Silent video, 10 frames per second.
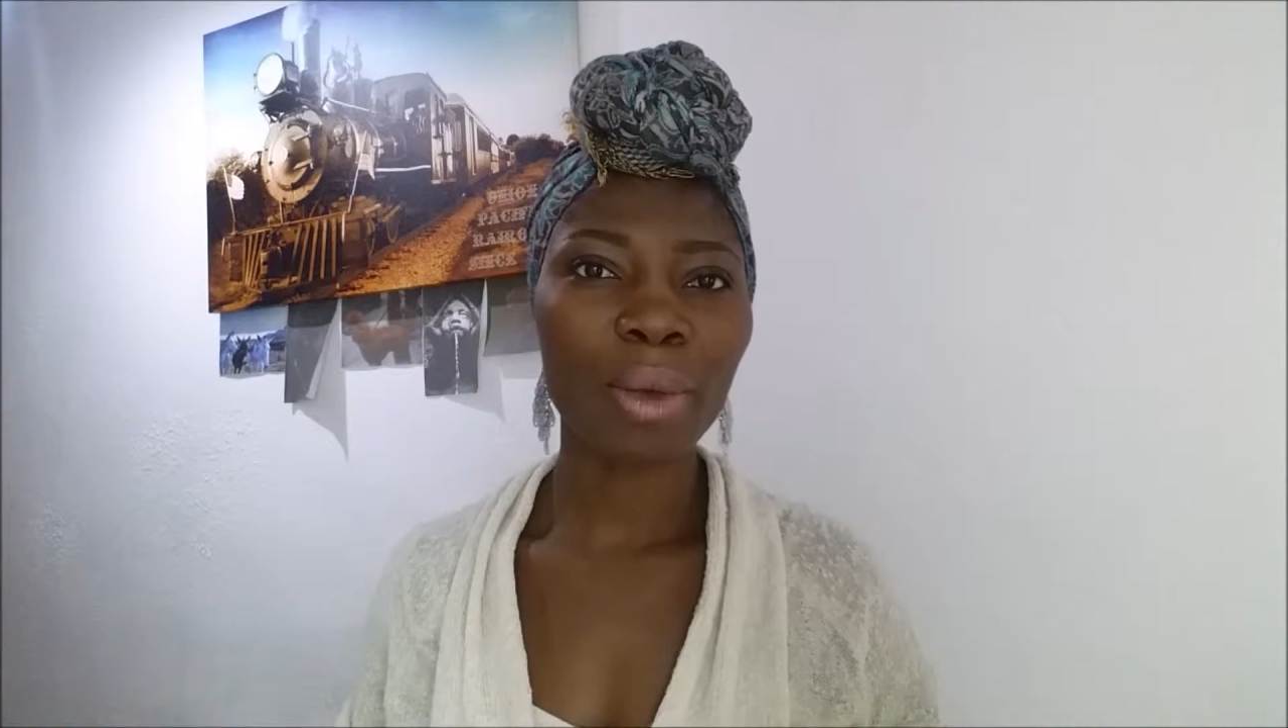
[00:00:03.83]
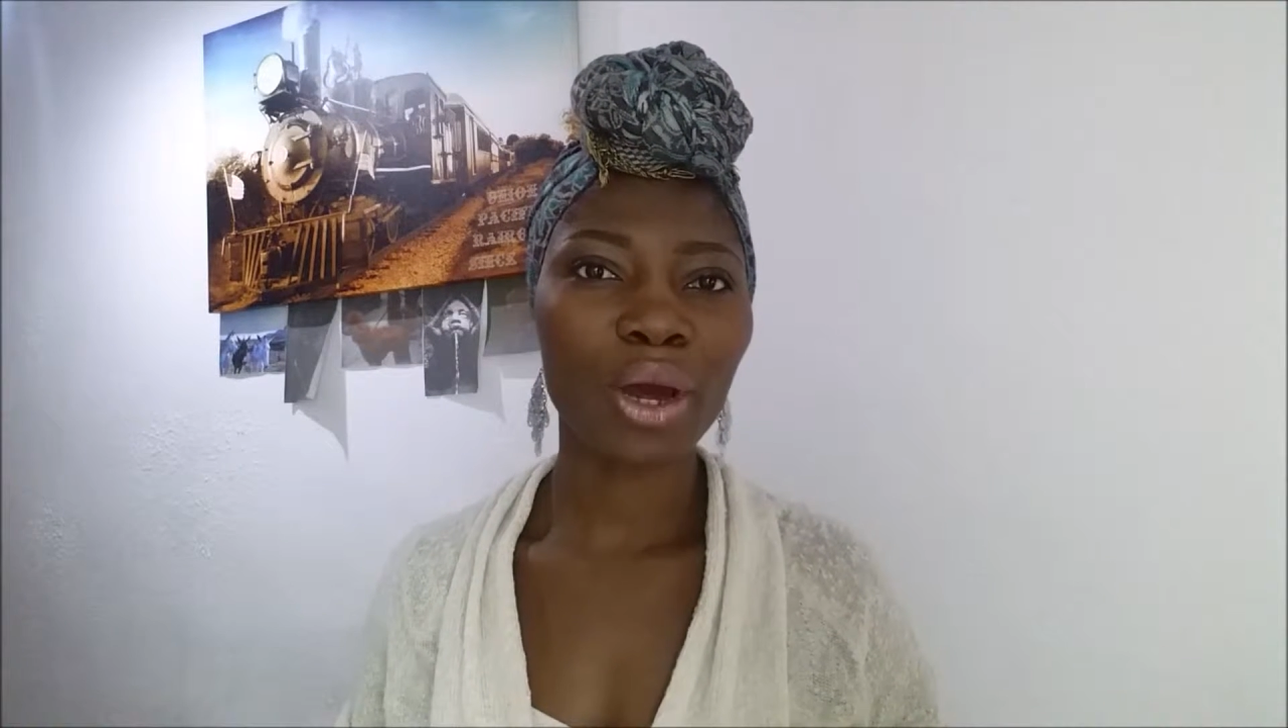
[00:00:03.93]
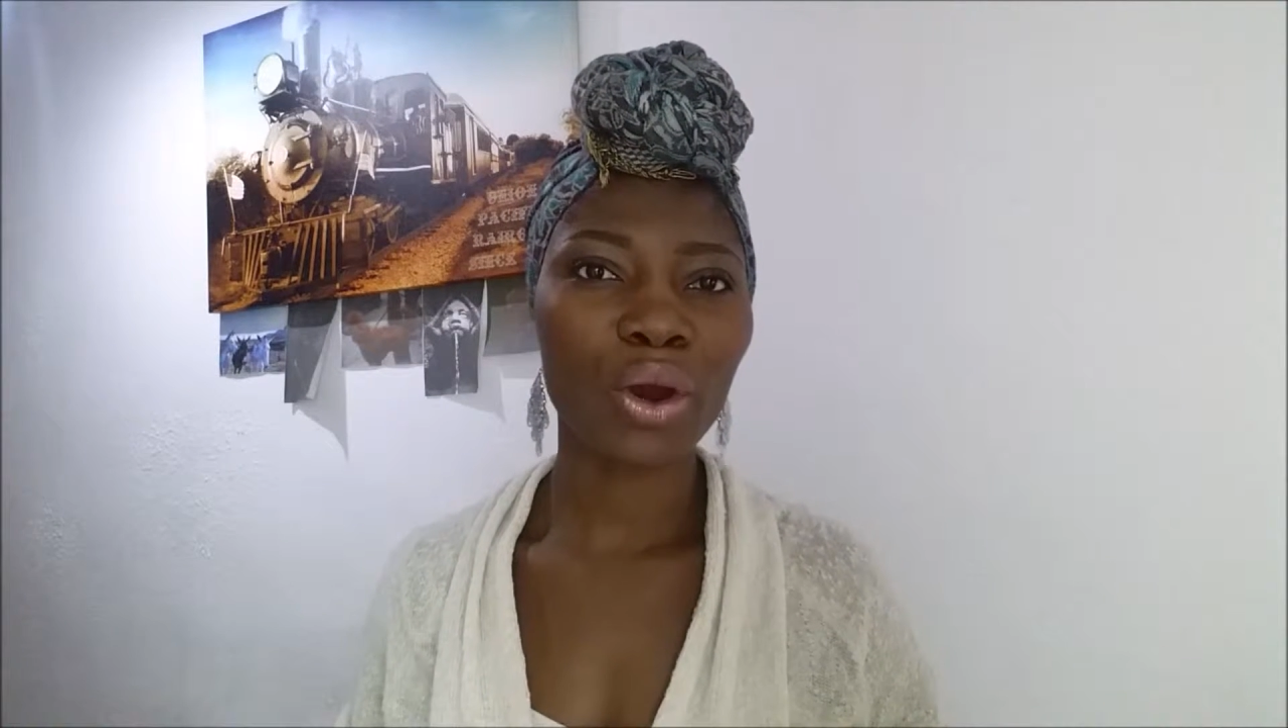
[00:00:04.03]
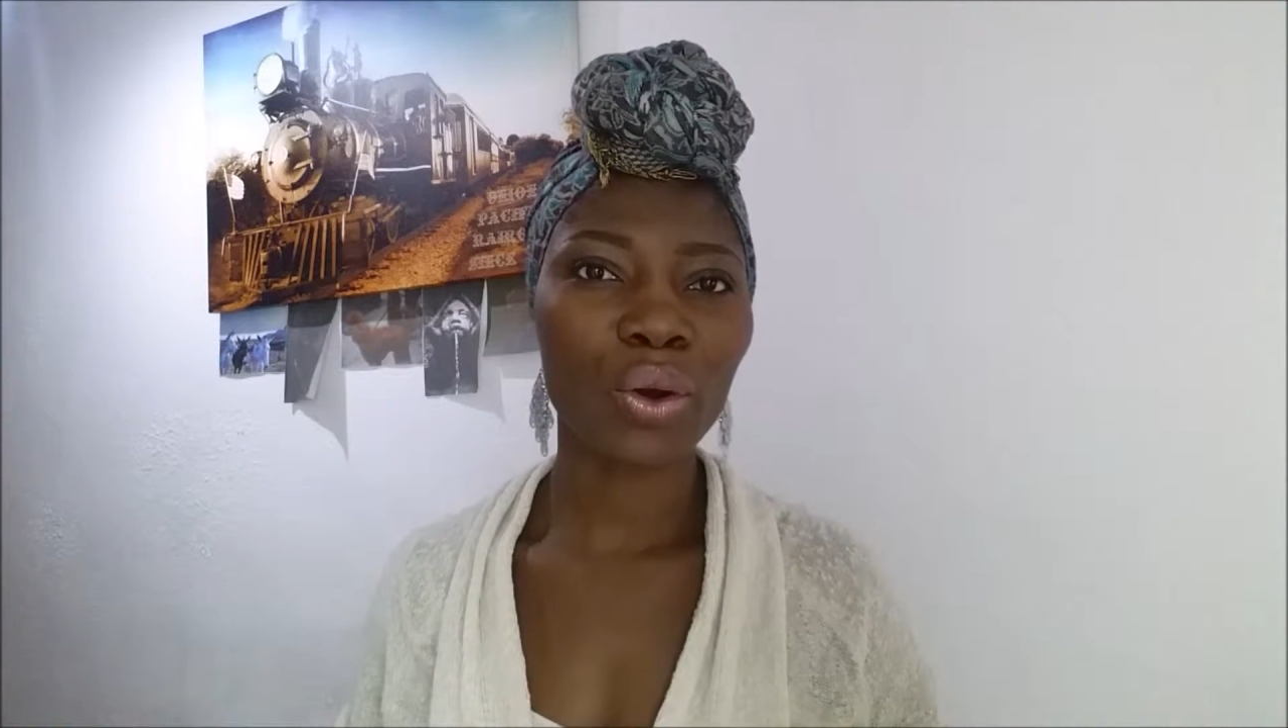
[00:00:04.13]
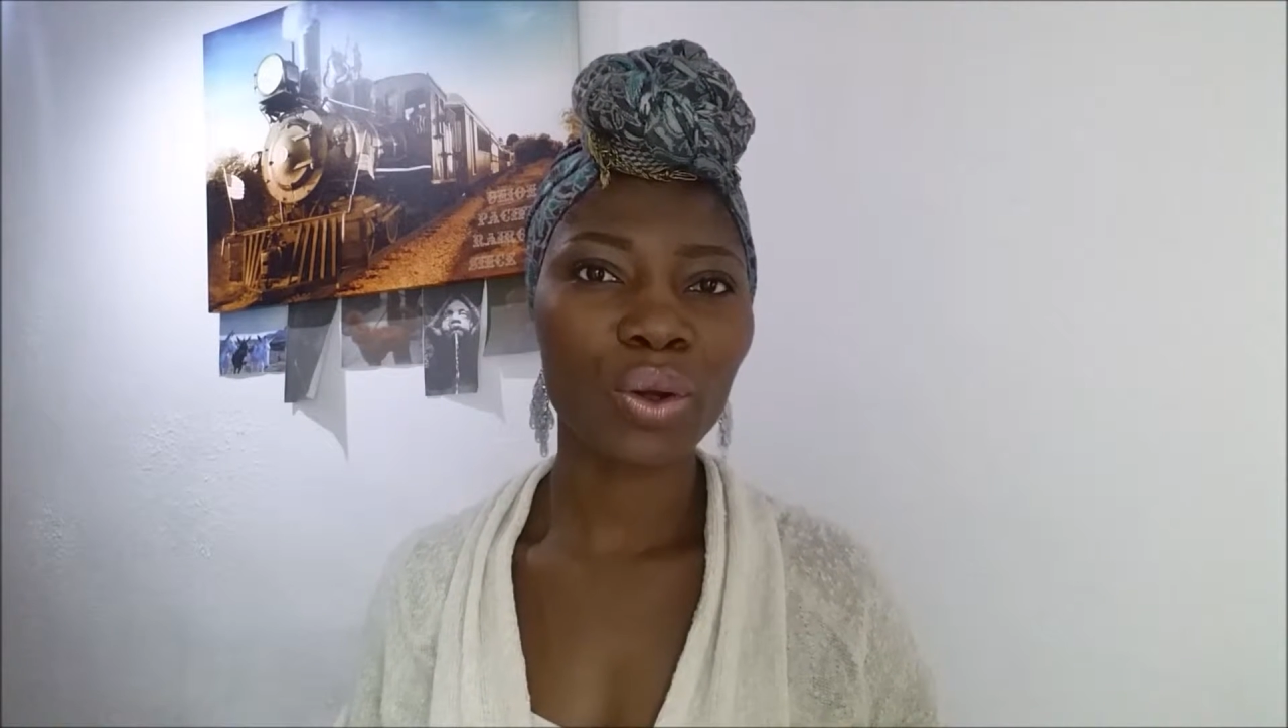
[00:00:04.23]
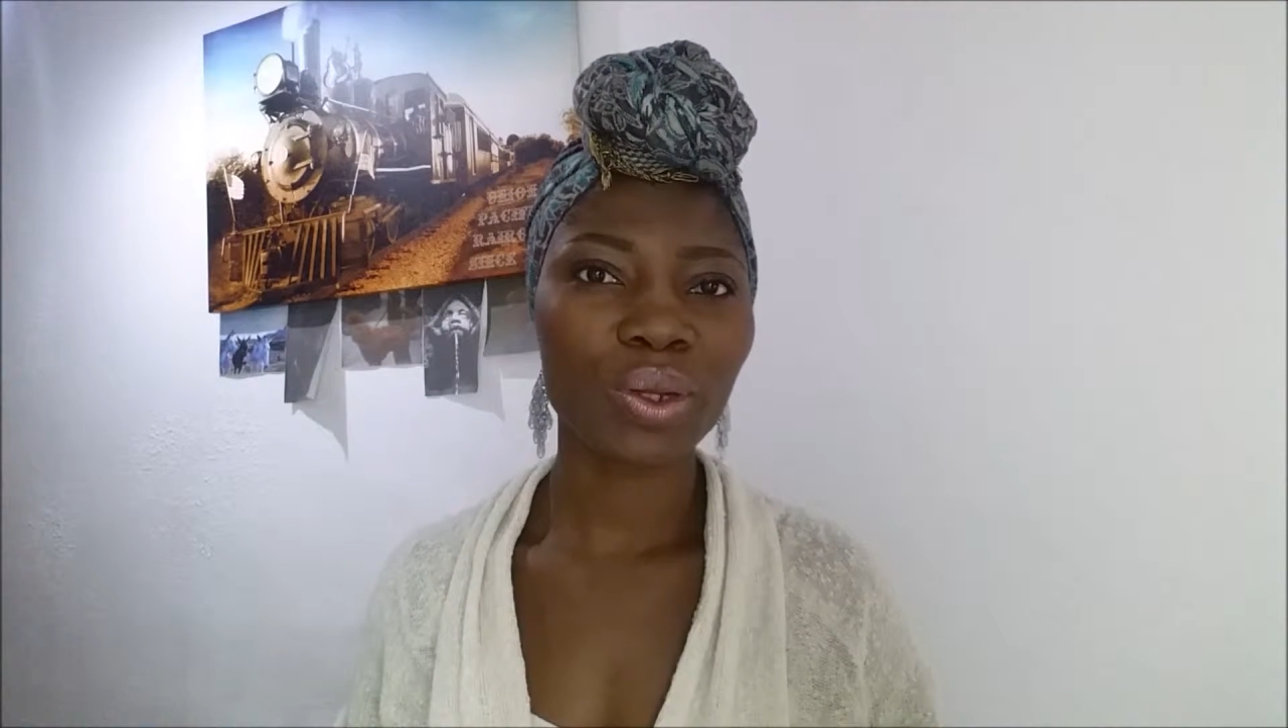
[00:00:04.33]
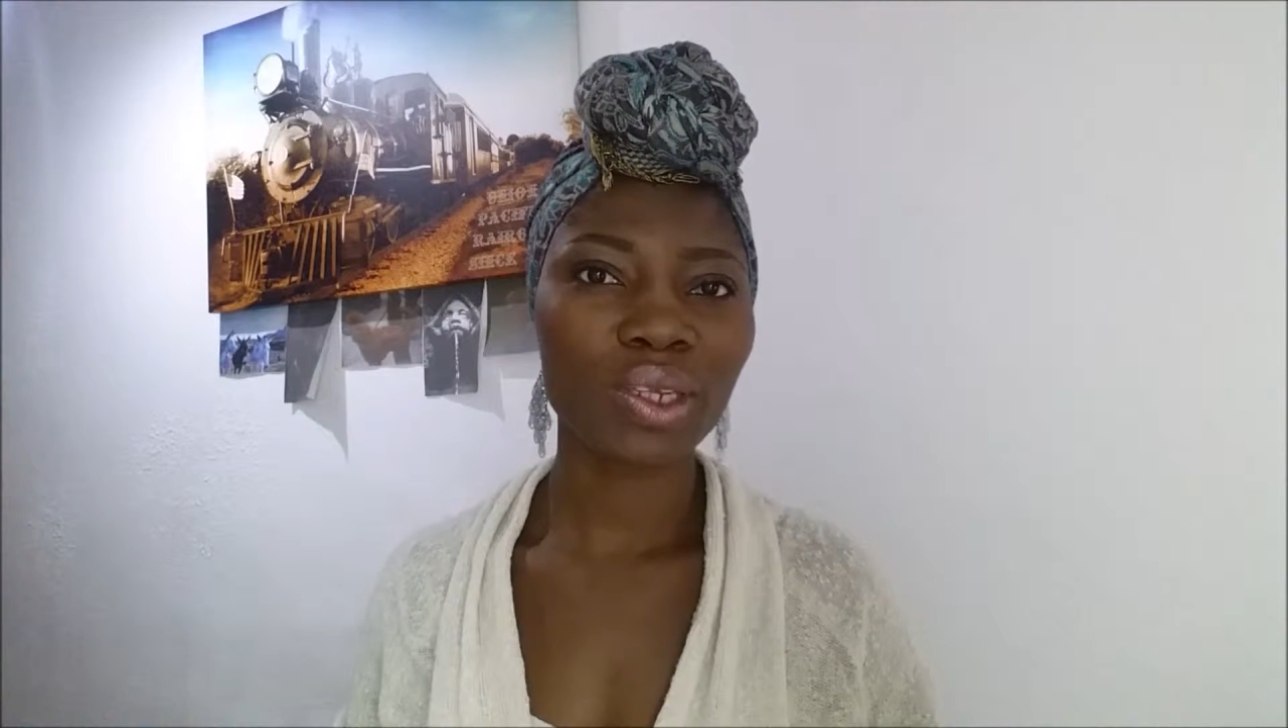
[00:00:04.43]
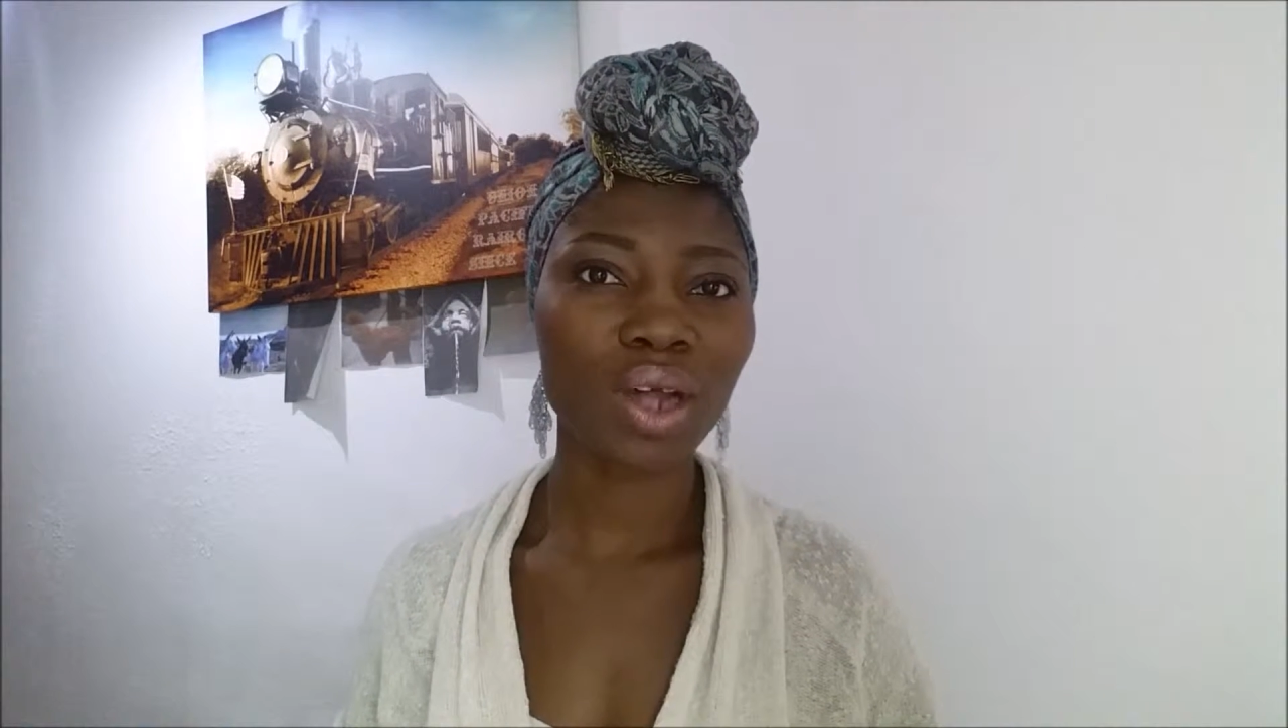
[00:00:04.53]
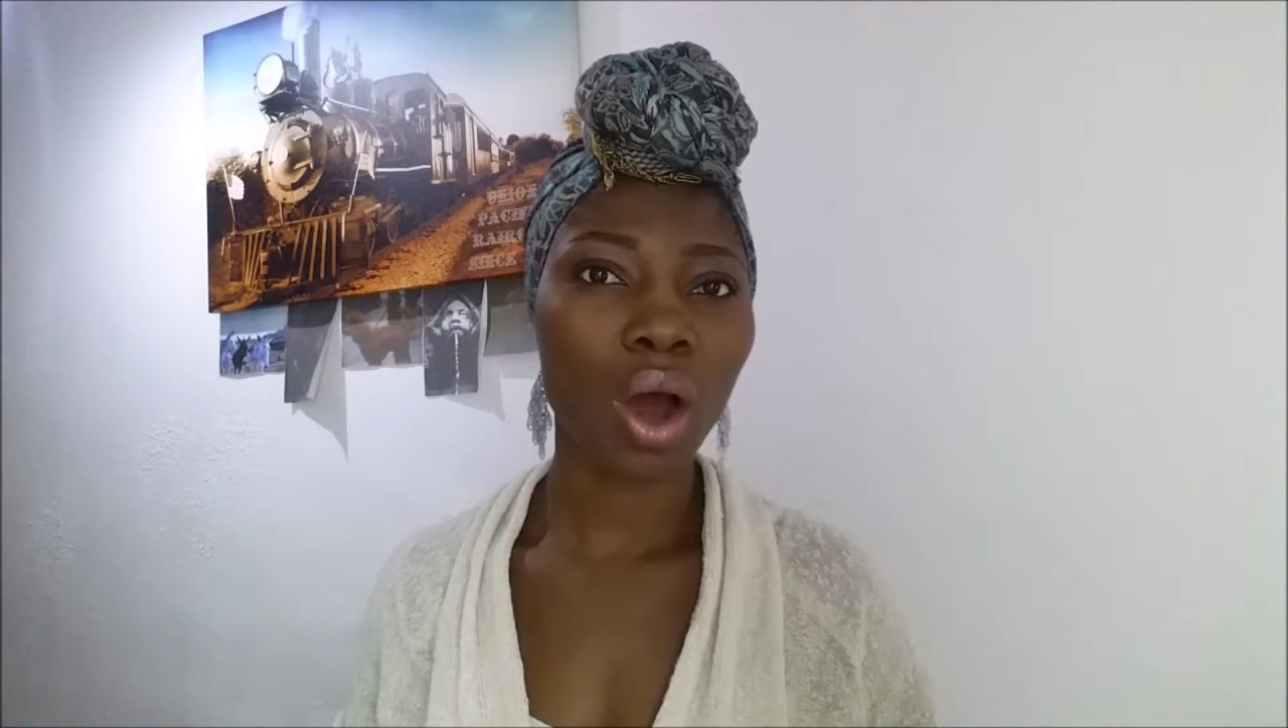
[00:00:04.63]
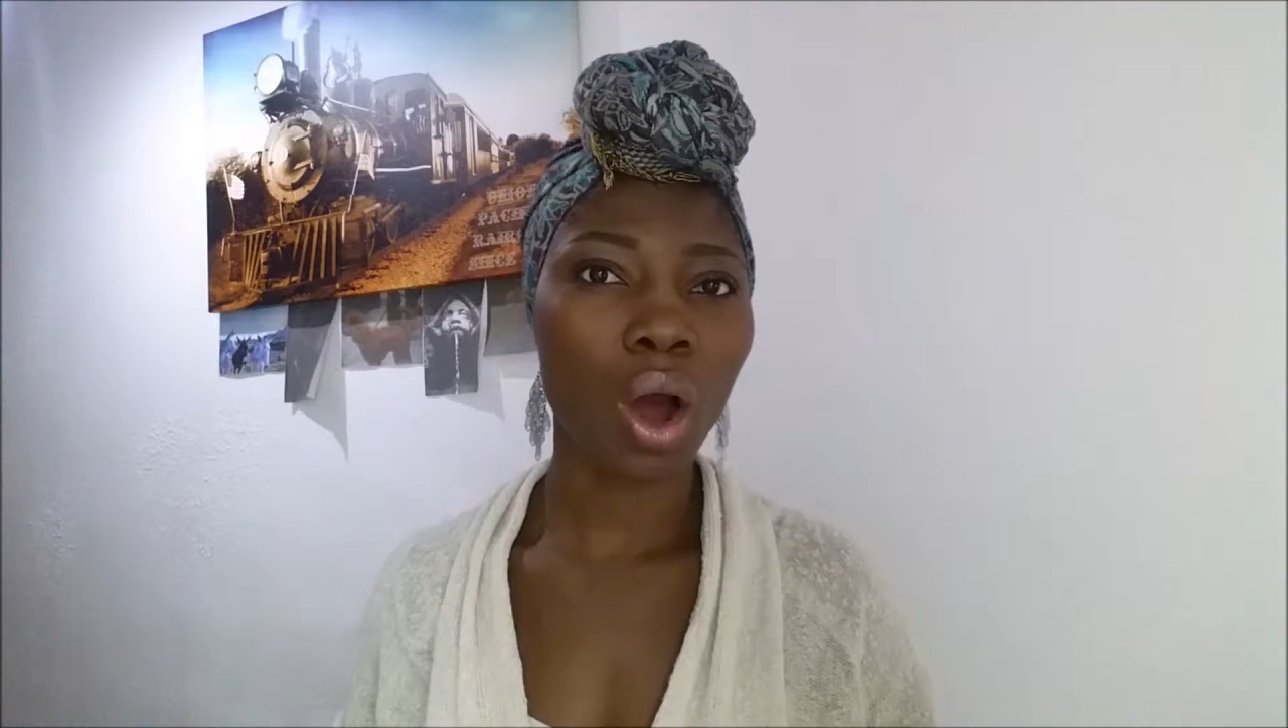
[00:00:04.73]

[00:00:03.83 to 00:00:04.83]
across